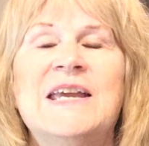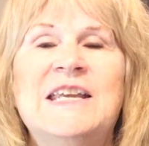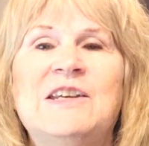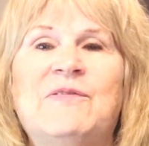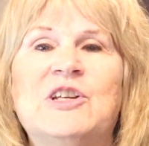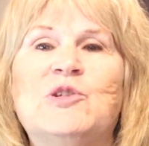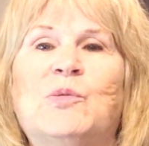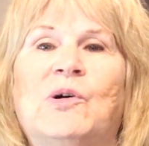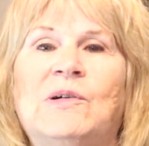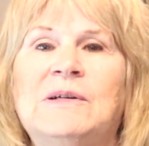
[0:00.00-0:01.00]

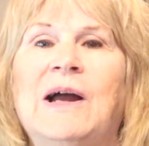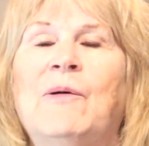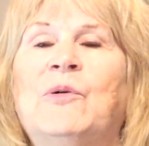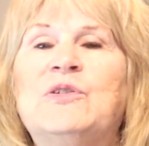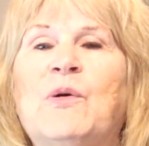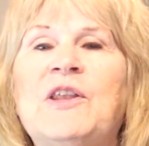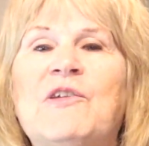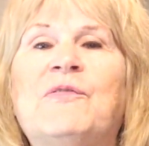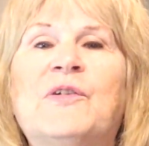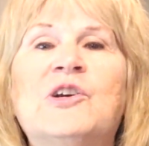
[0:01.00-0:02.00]
individual was one of
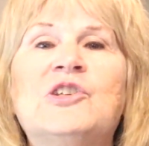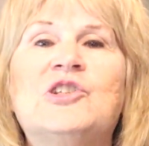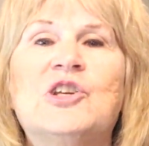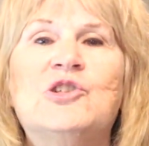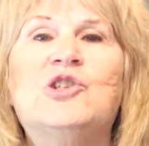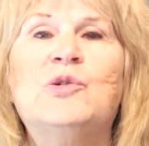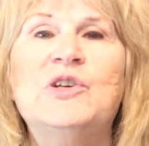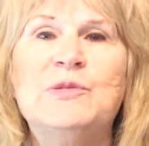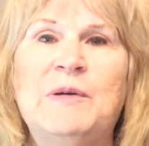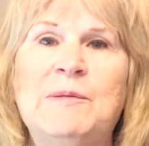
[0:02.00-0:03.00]
the first
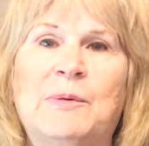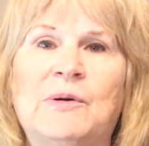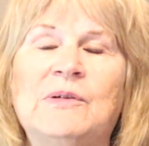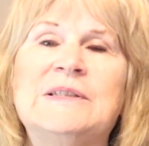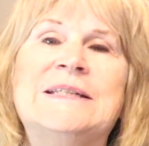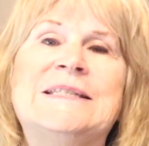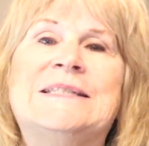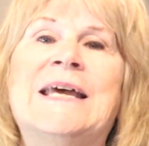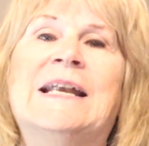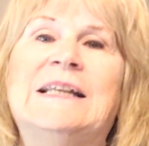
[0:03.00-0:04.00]
Jewish people to
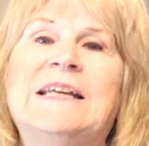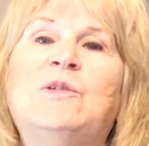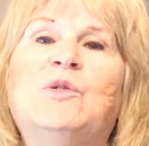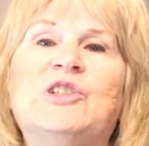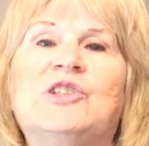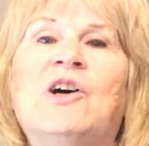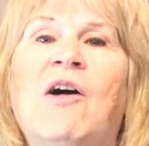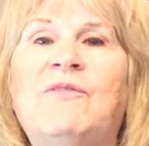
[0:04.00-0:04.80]
settle in Wichita